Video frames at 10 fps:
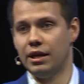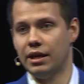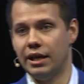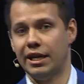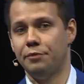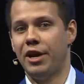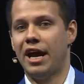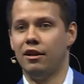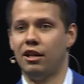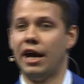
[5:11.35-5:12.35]
and then we
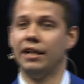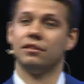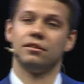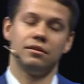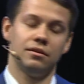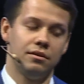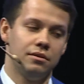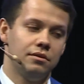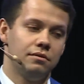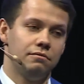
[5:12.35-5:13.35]
analyze
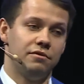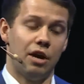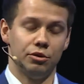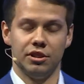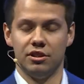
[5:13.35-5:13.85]
thousands